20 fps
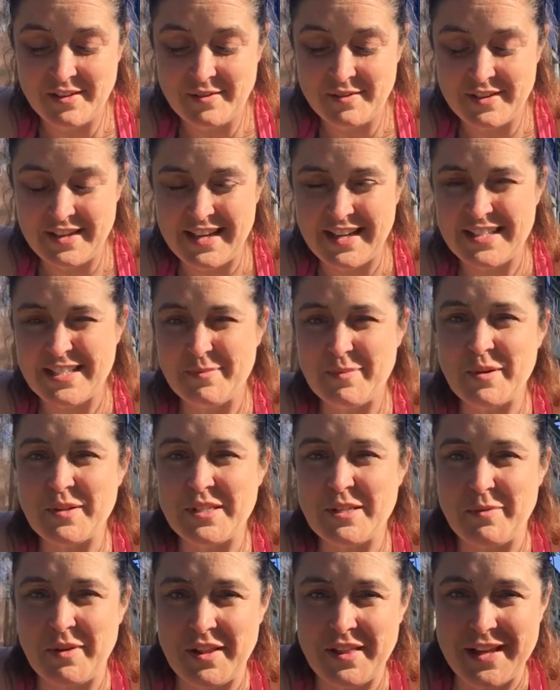It's supposed
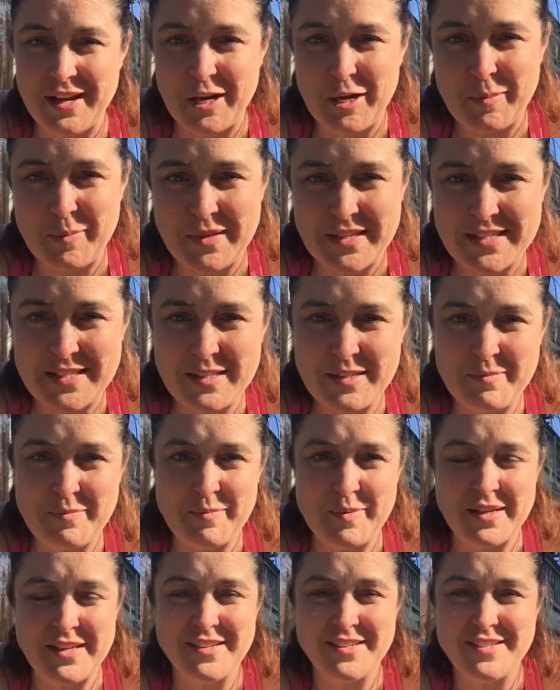to be therapist,
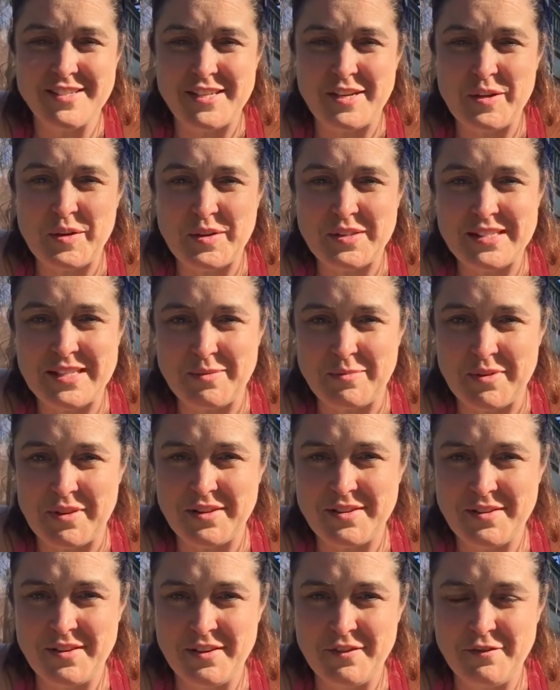but she calls him
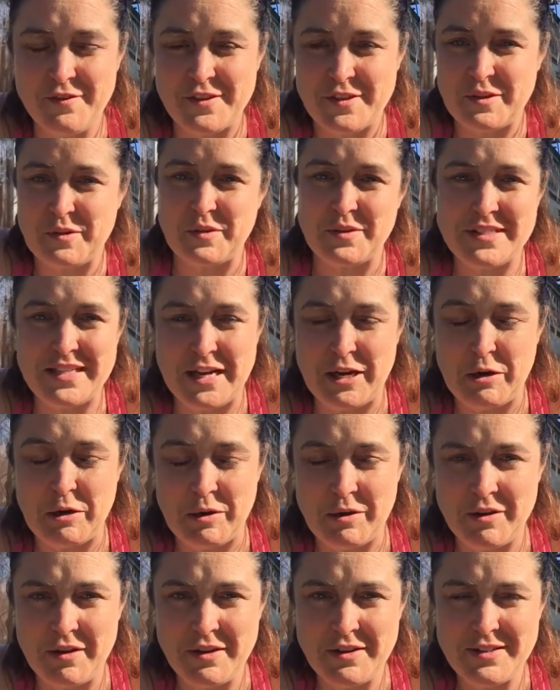physical
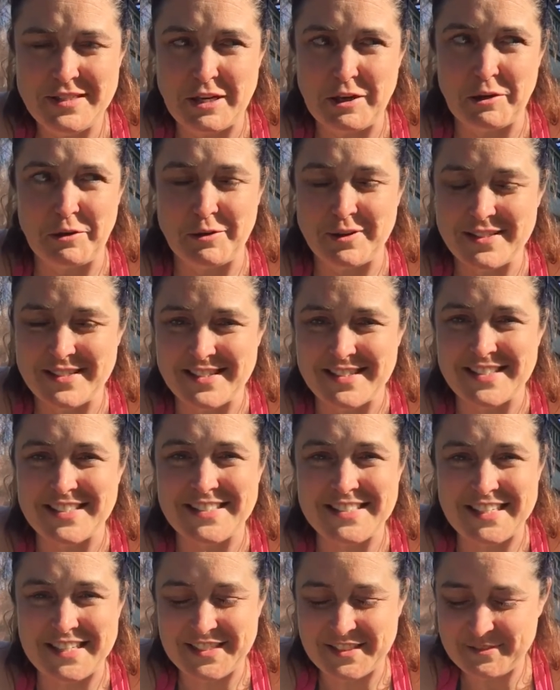terrorists
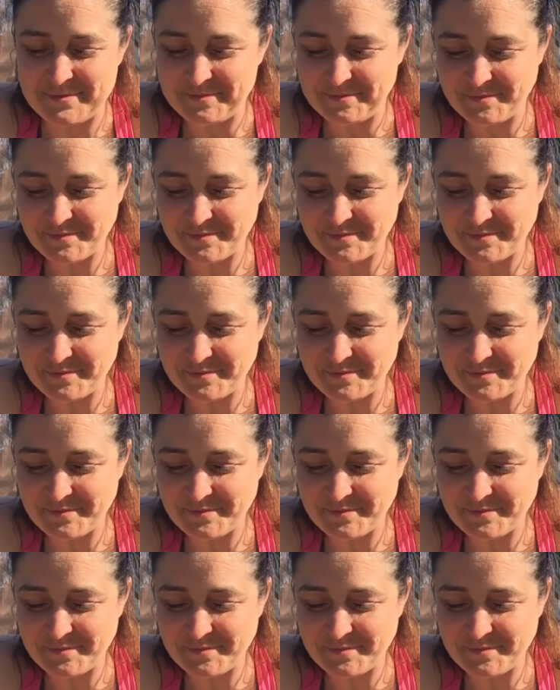instead.